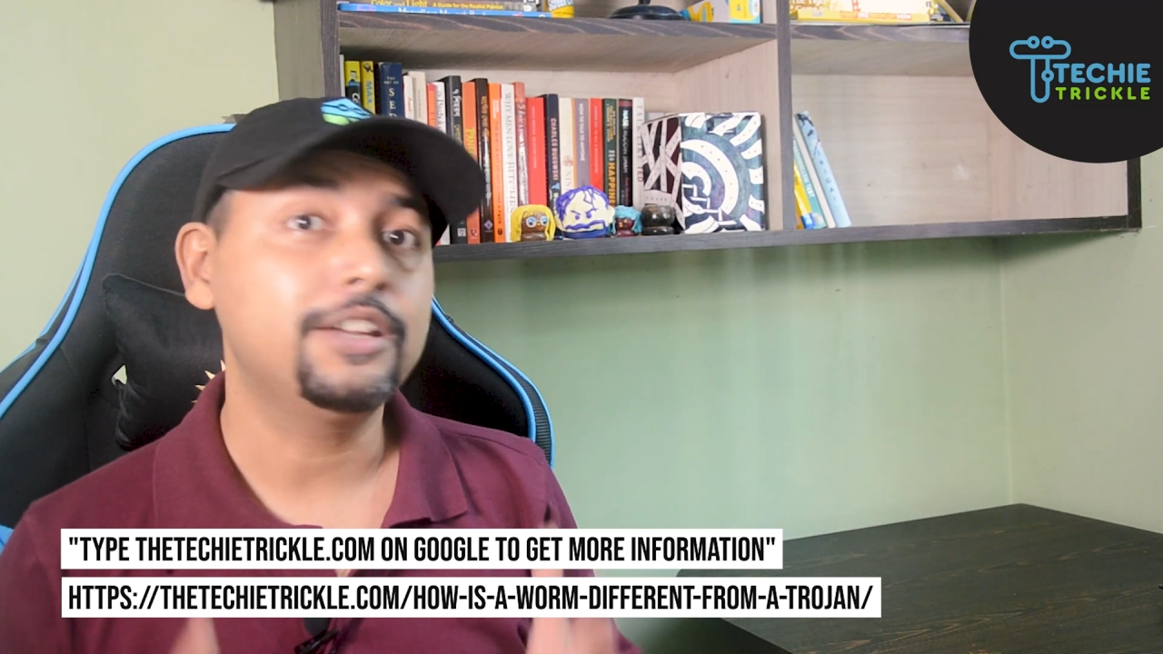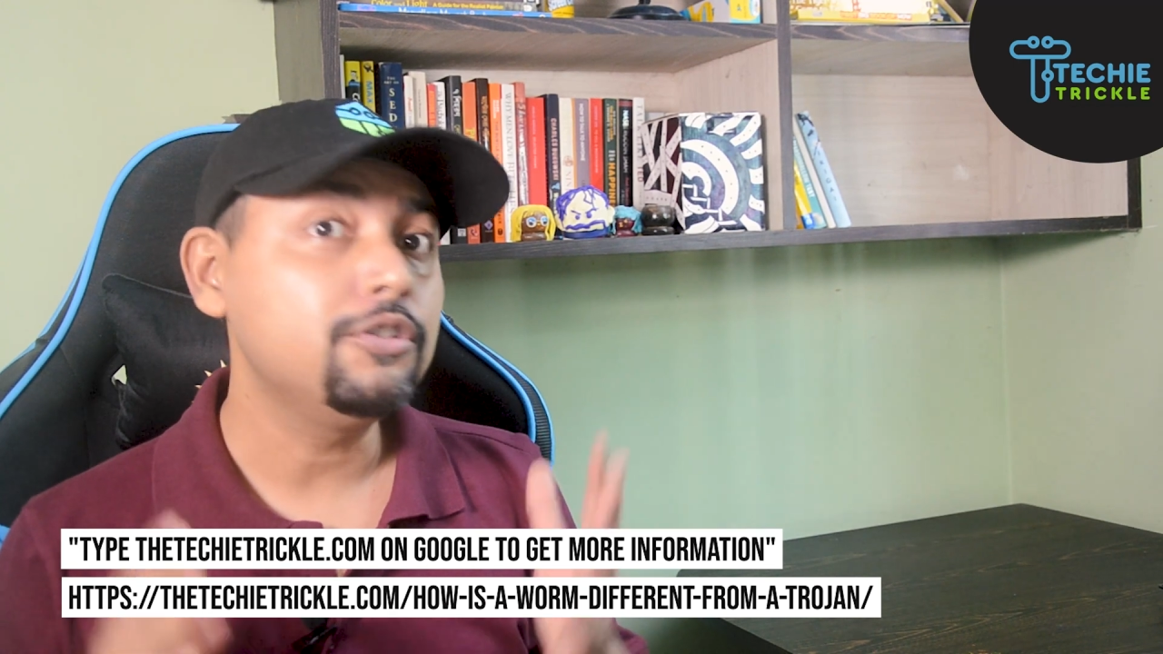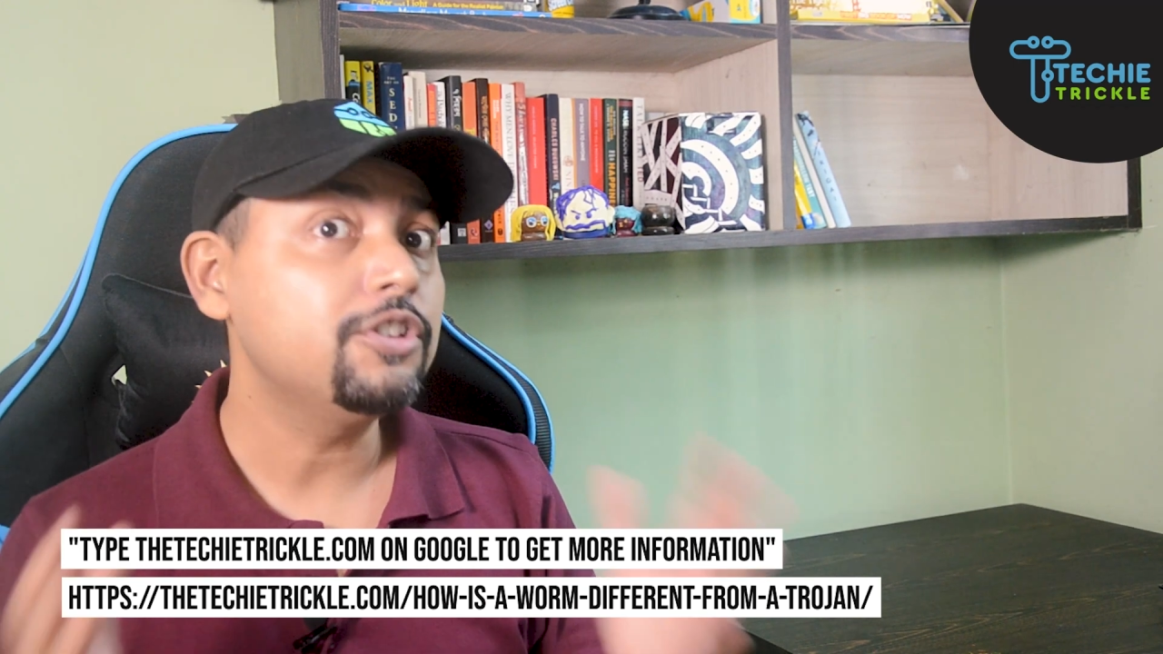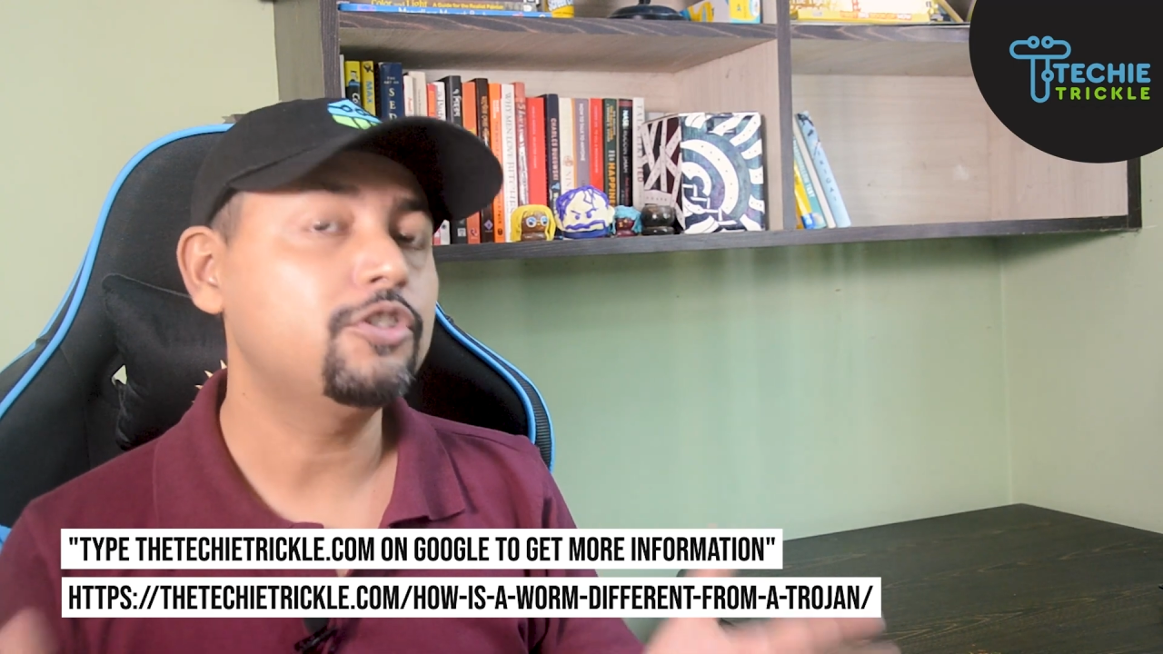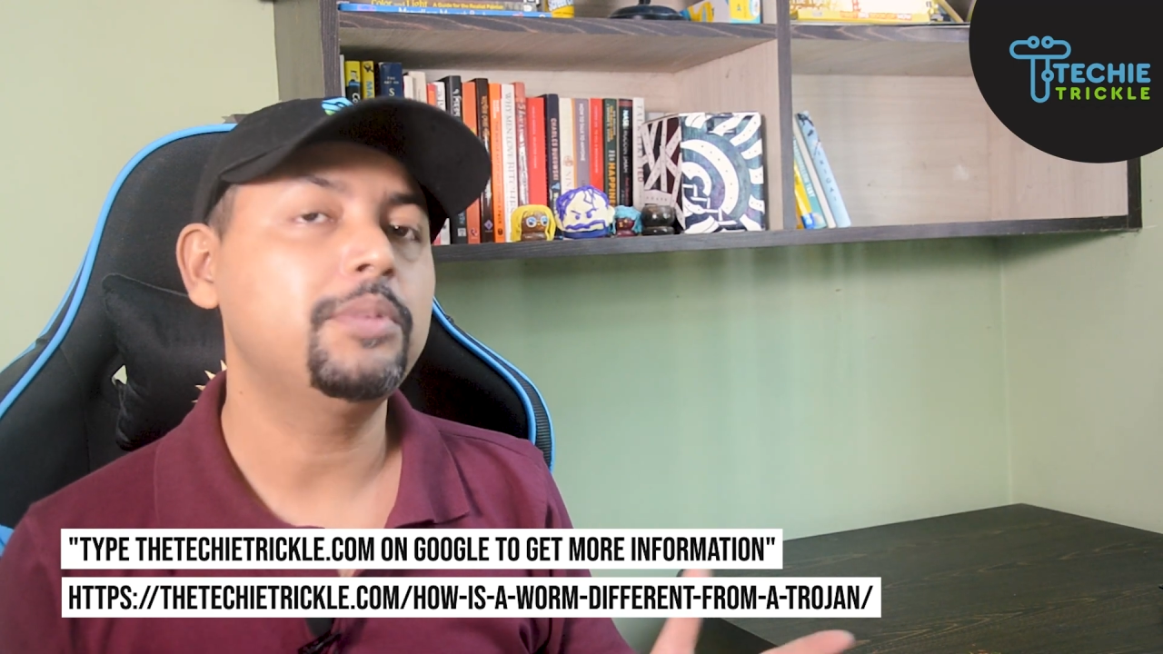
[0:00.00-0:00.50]
you
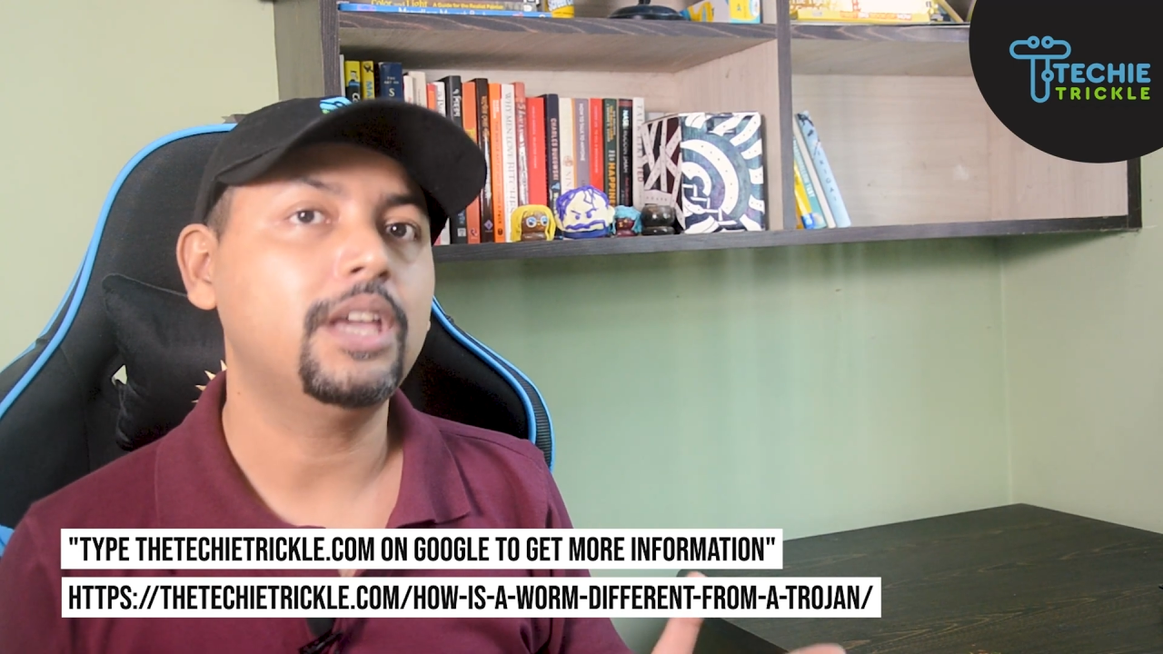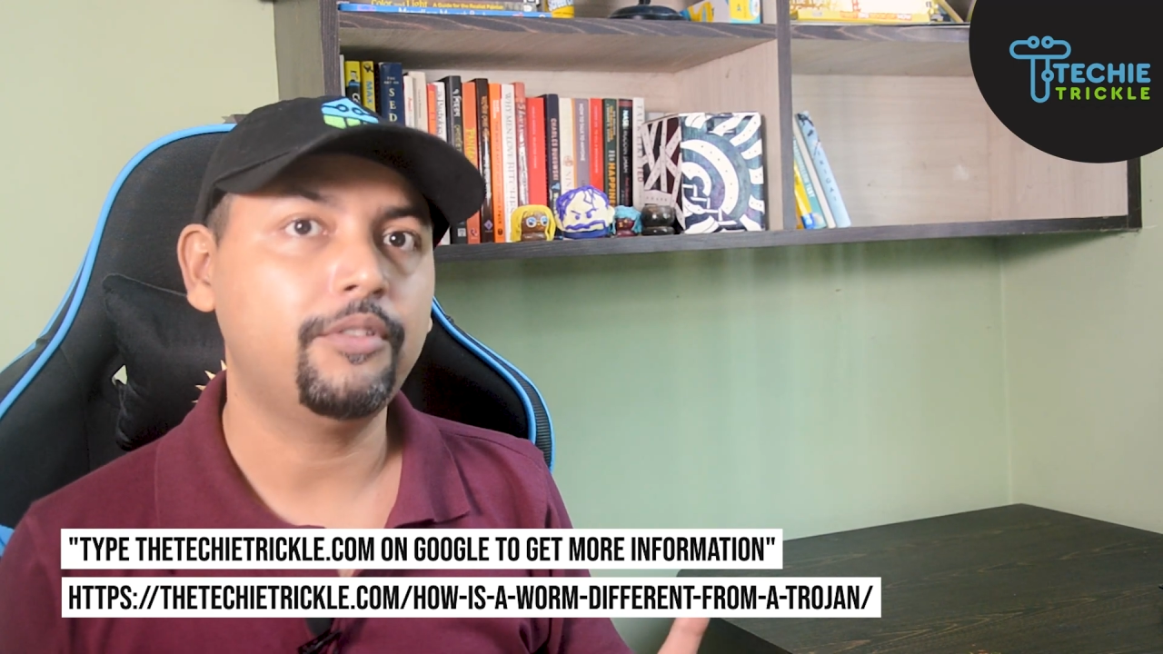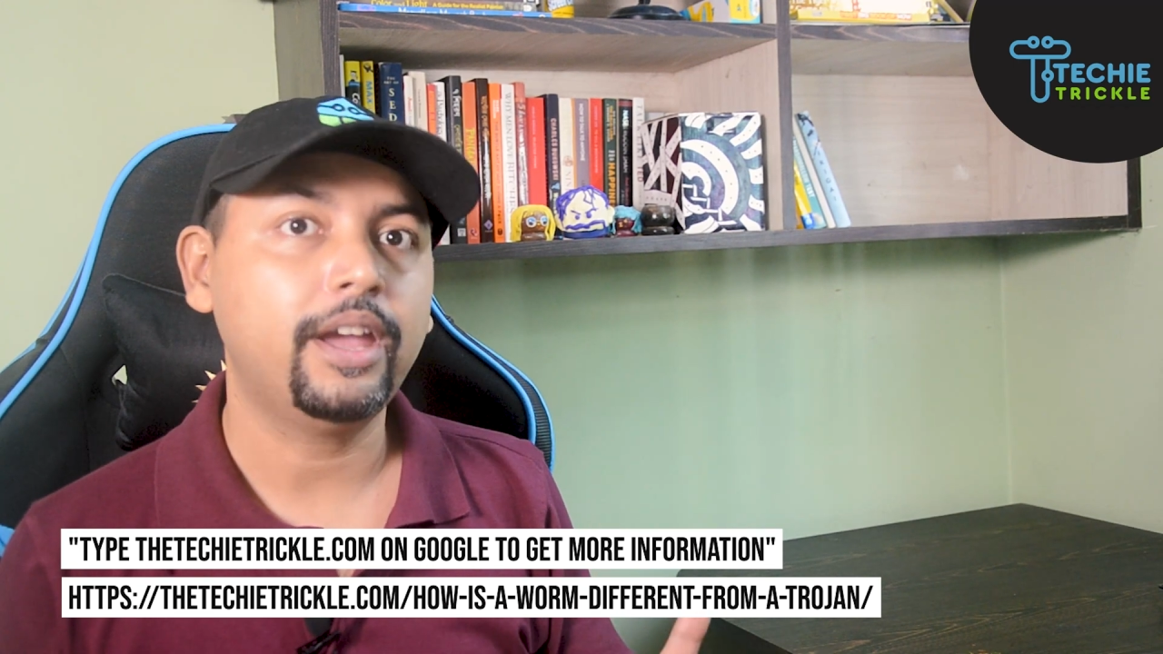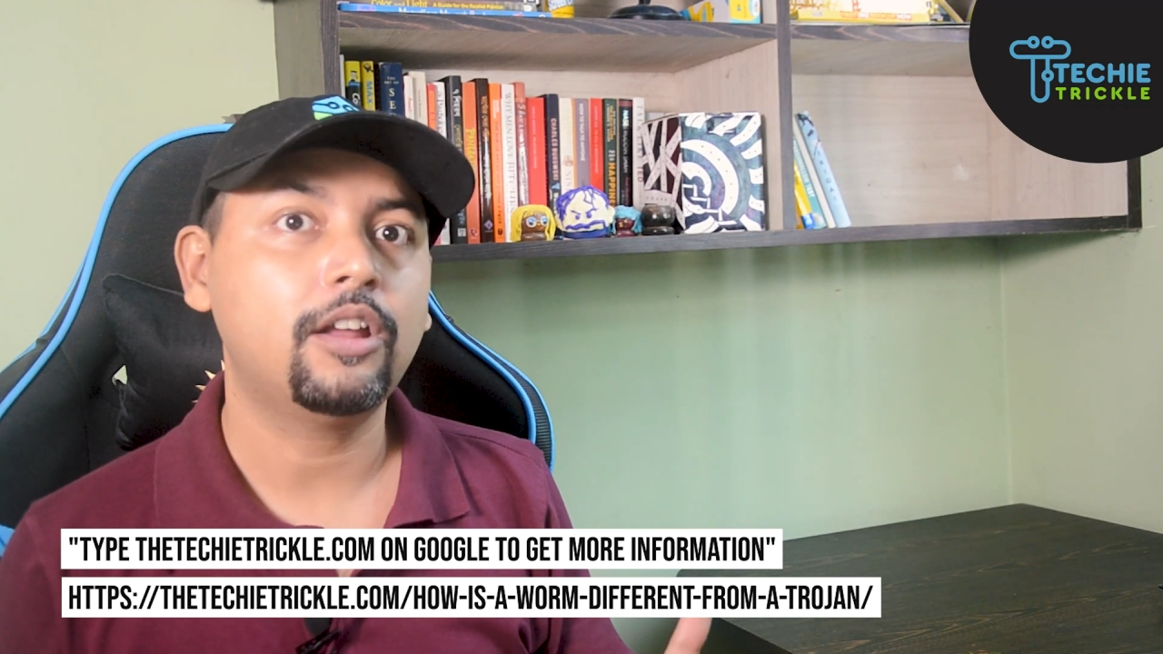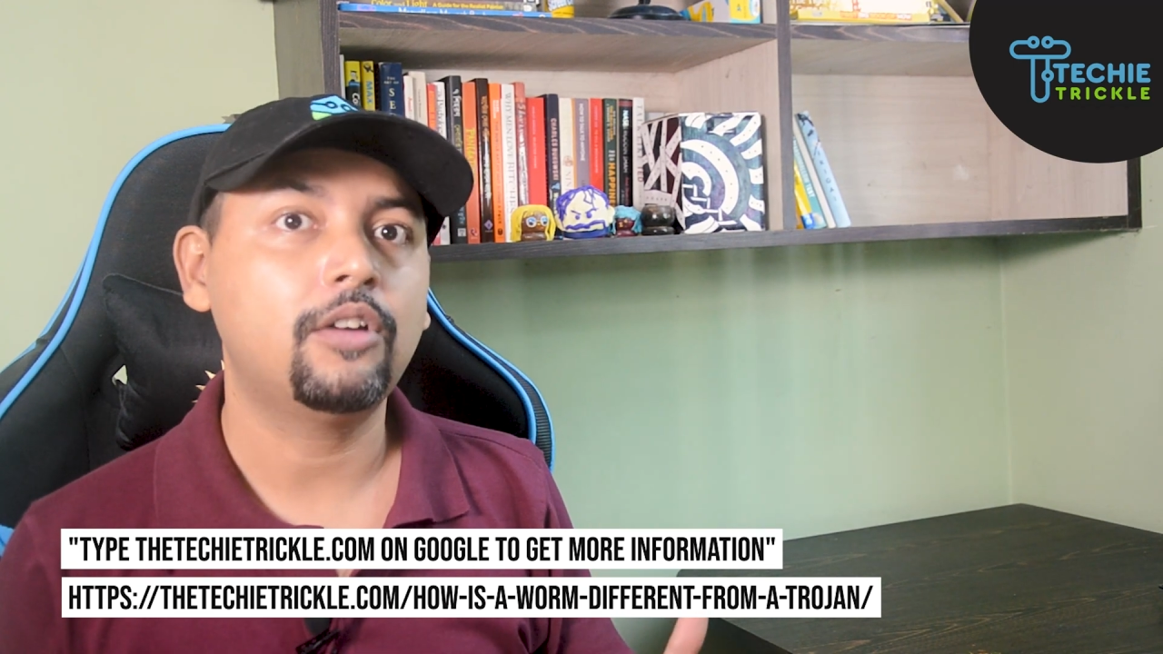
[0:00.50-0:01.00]
need to be
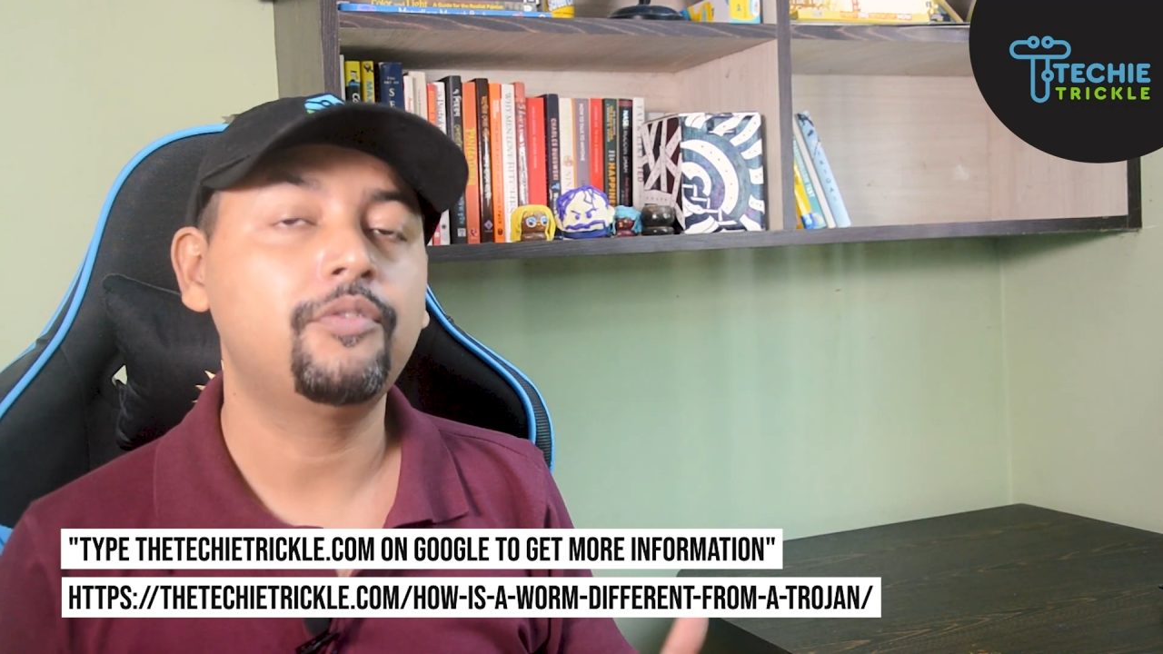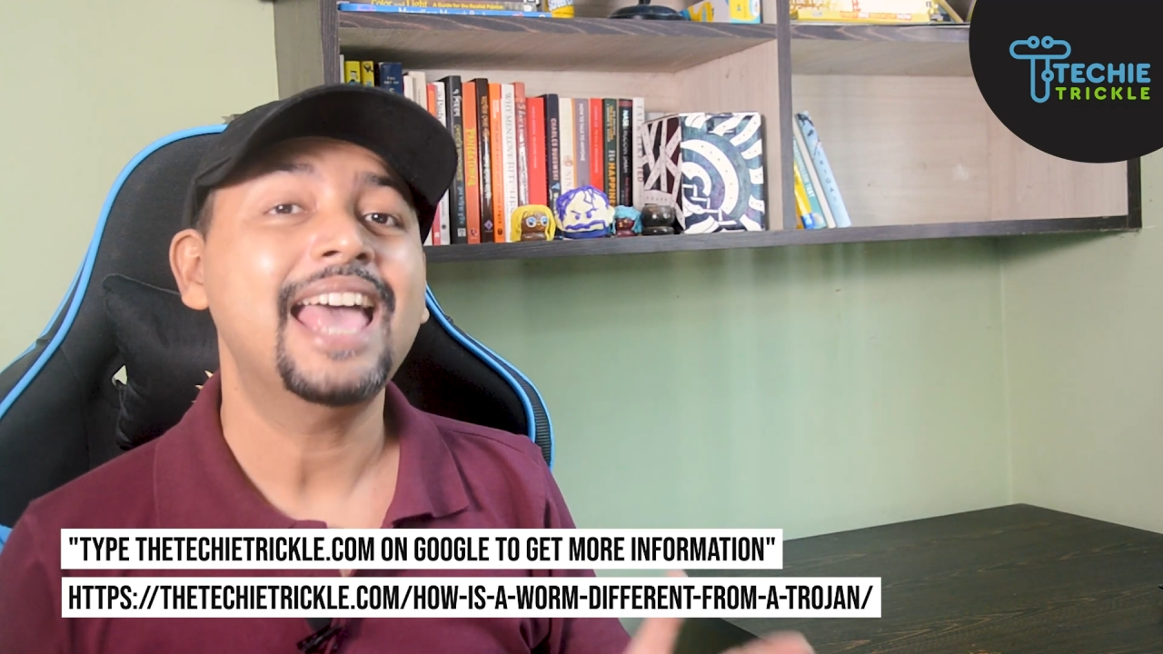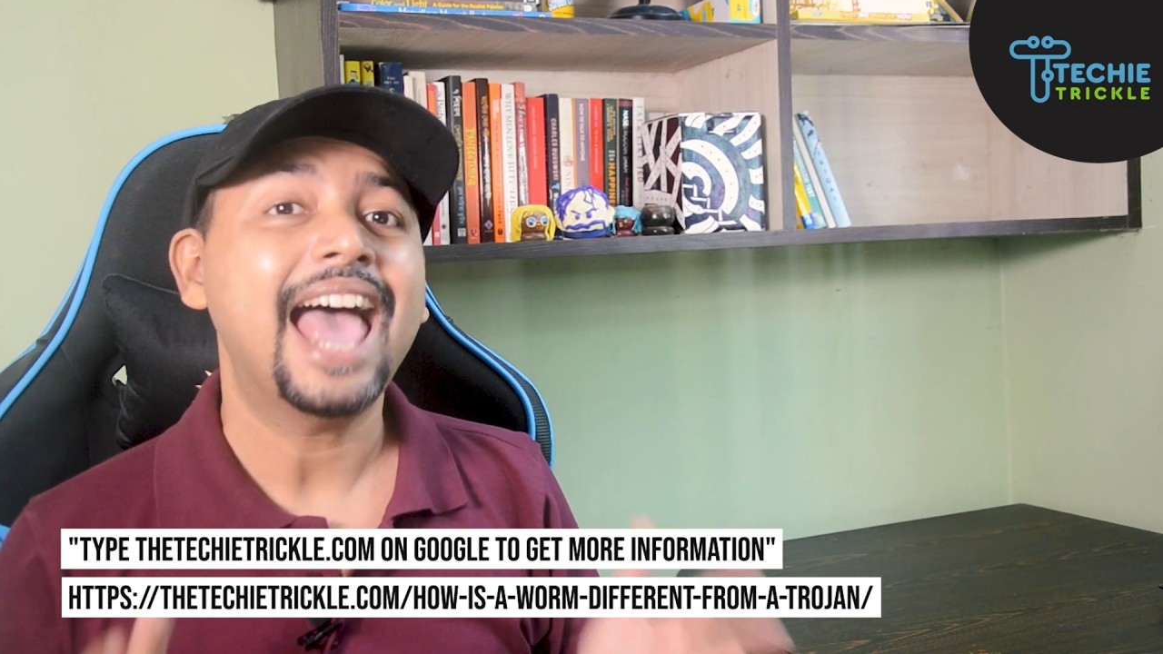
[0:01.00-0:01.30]
aware of?